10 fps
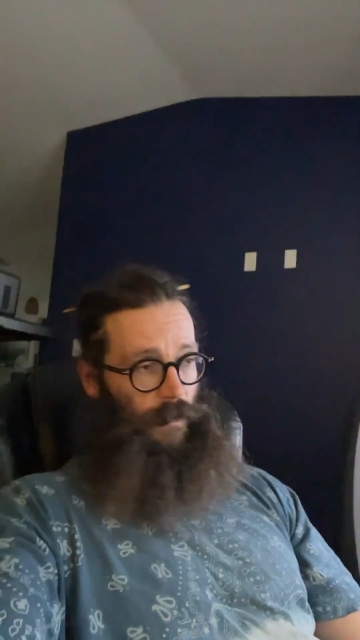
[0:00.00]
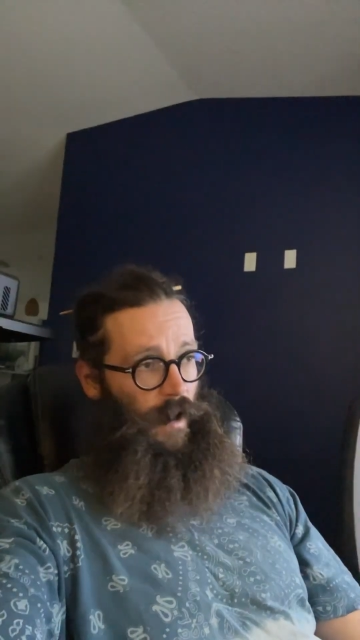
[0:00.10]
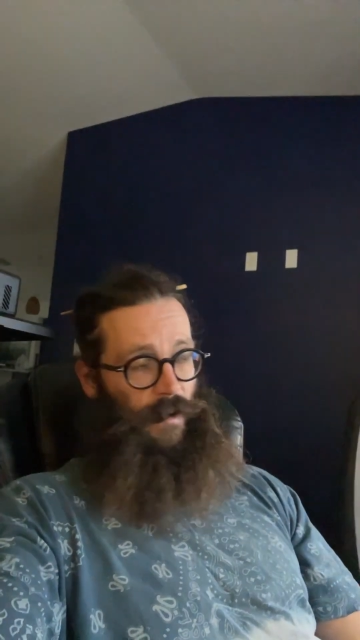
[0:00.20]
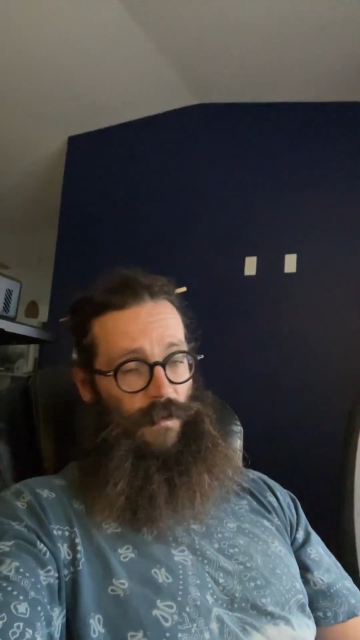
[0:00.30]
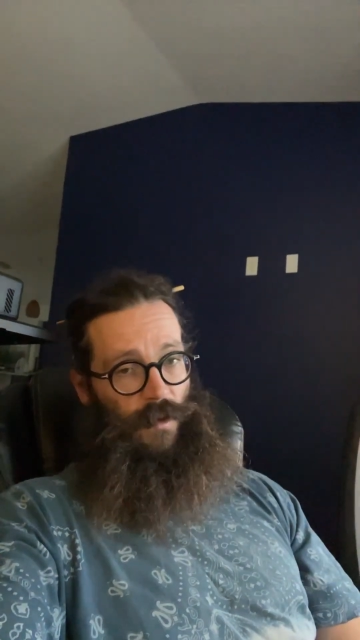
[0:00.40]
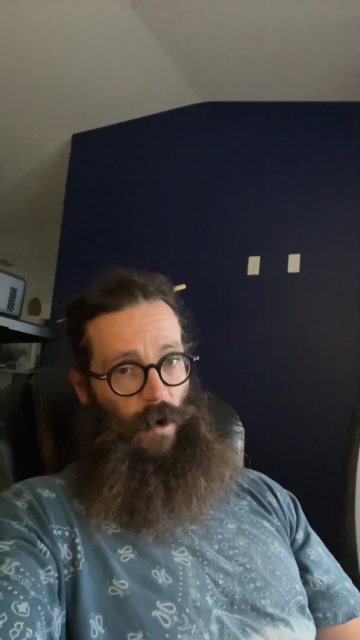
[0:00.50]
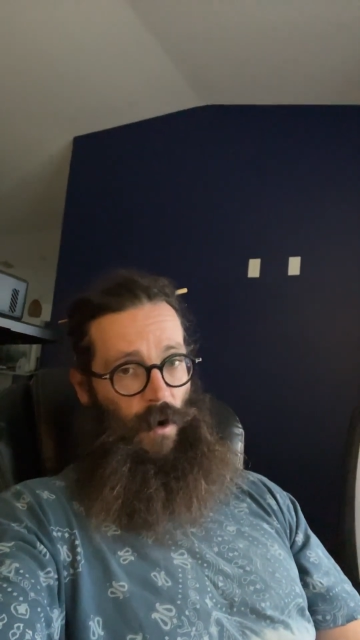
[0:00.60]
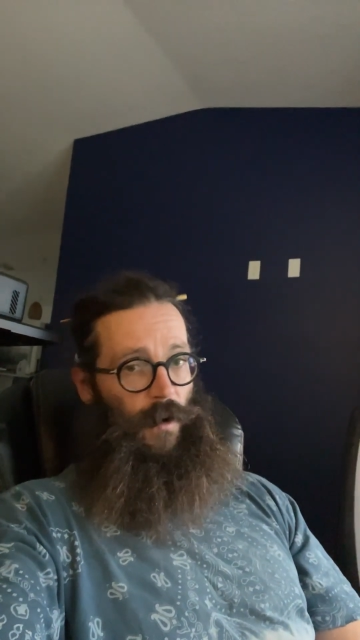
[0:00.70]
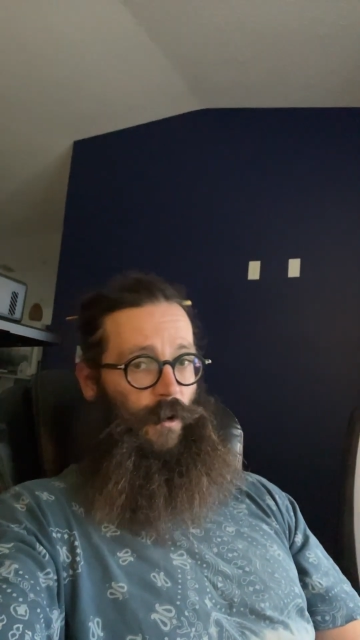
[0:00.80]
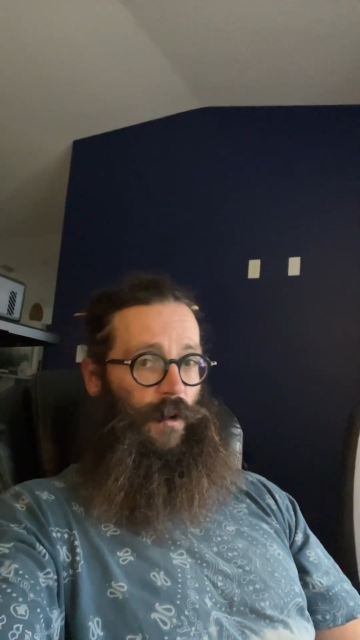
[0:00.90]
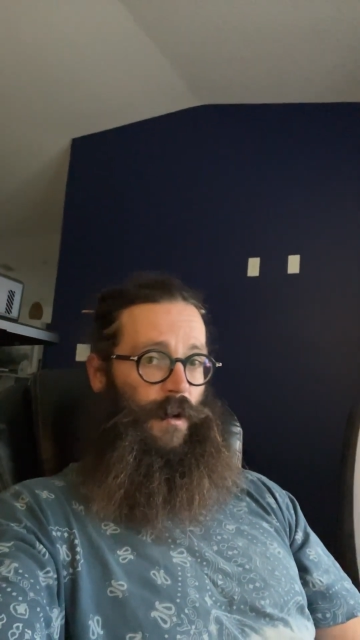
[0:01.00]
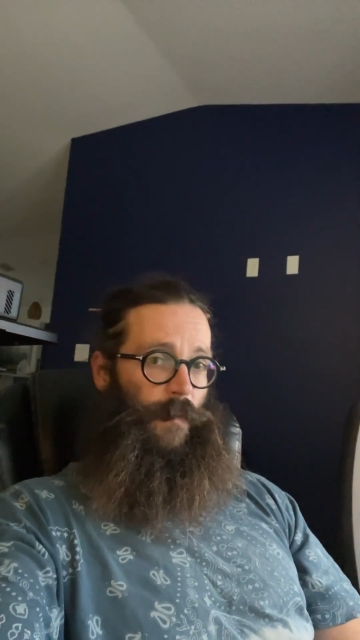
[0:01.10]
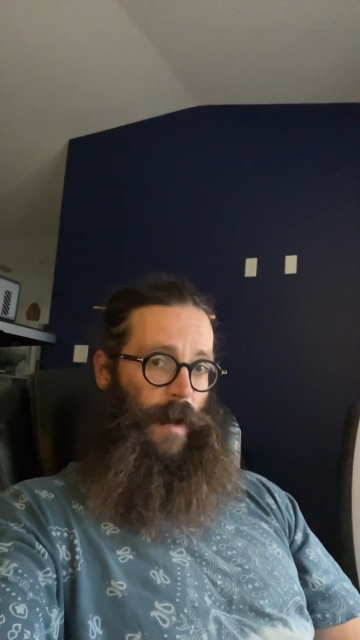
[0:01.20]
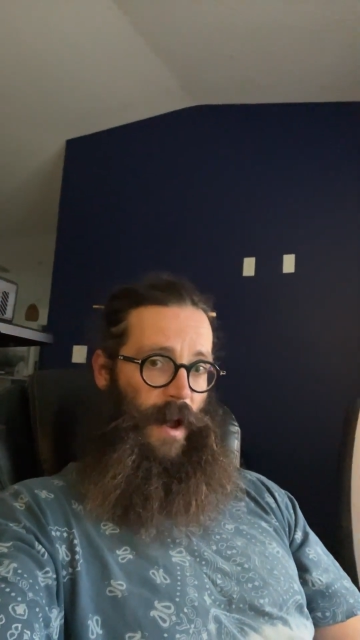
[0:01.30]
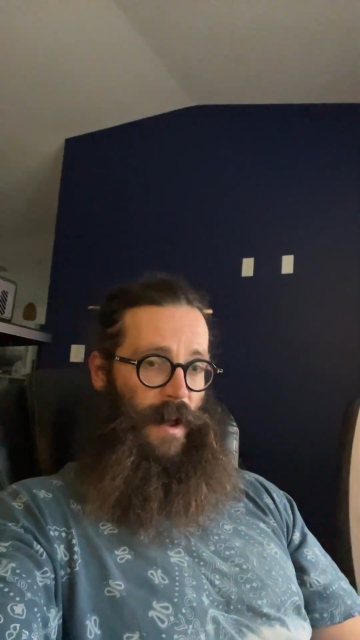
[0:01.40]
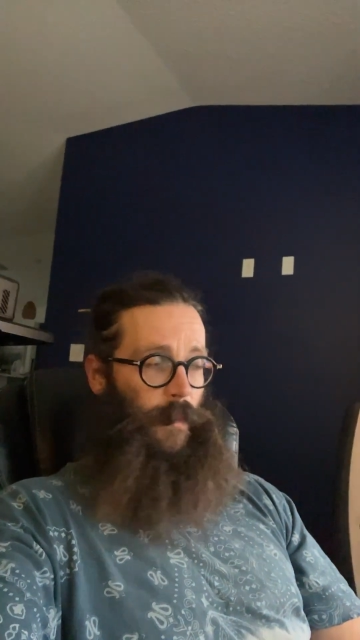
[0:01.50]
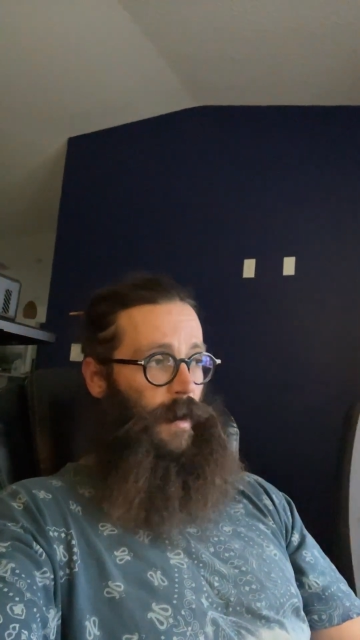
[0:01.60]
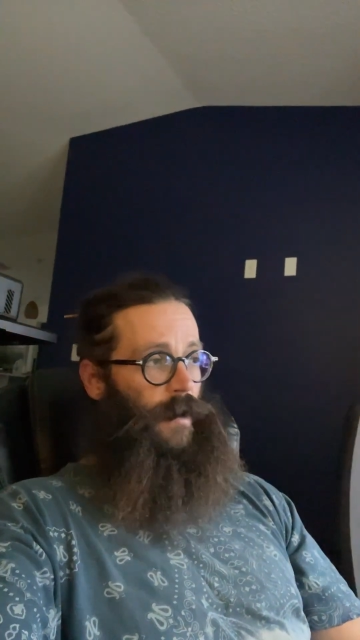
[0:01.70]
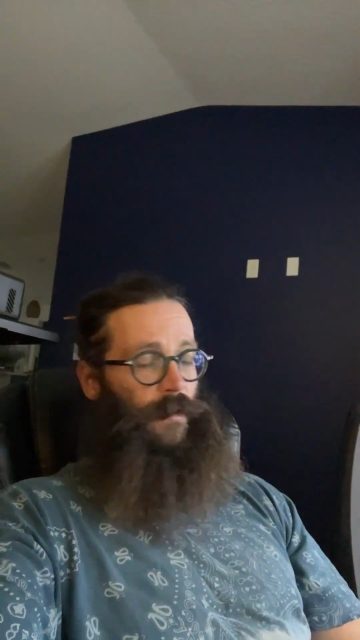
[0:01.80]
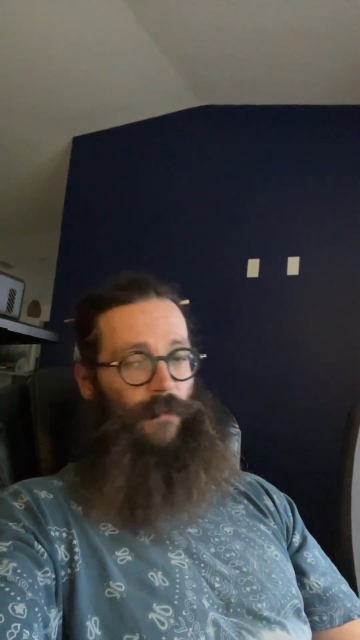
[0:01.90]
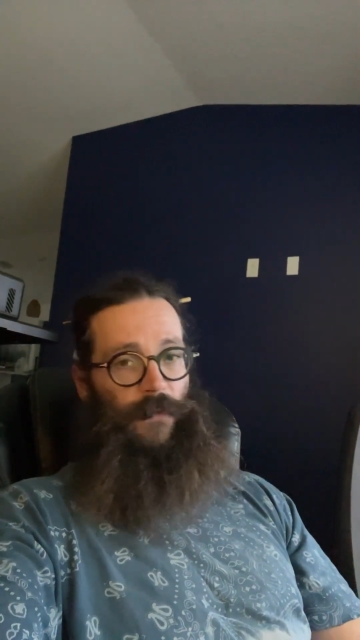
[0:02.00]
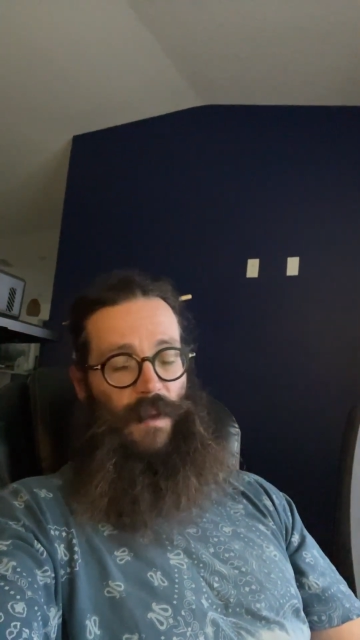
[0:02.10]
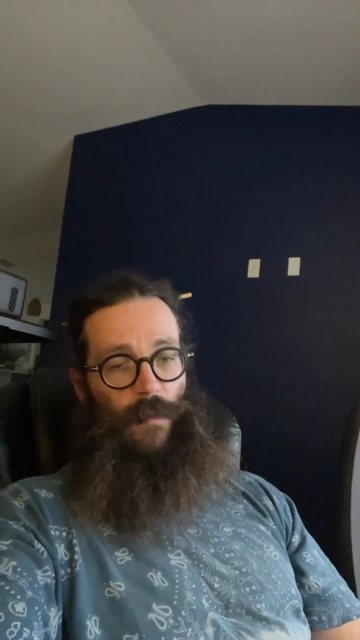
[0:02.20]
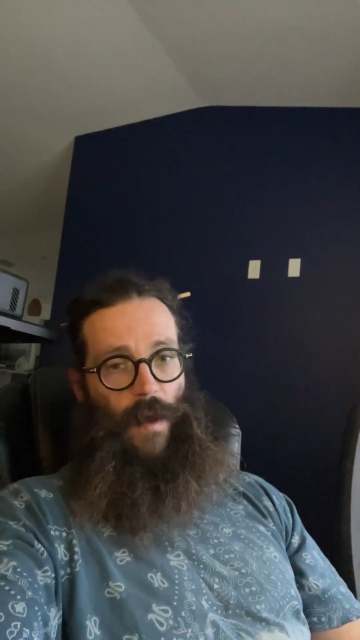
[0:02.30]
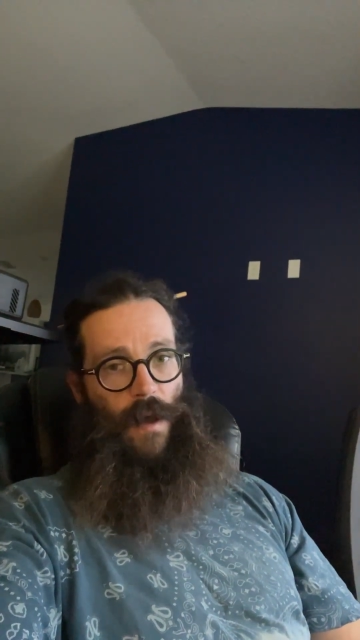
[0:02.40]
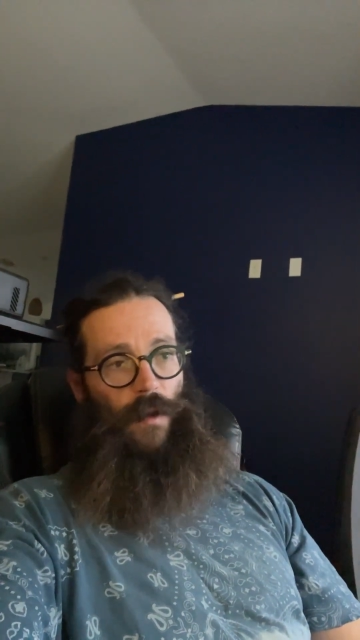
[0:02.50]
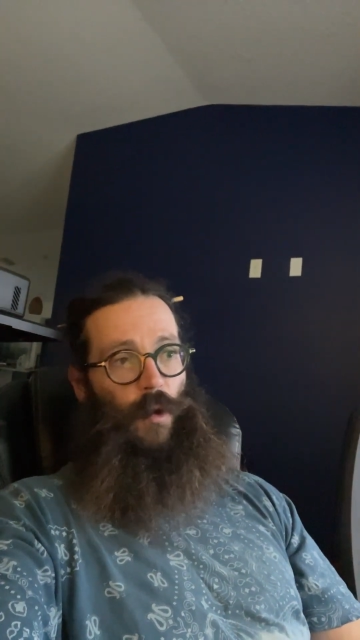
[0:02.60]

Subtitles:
light and dark, good and bad, male and female,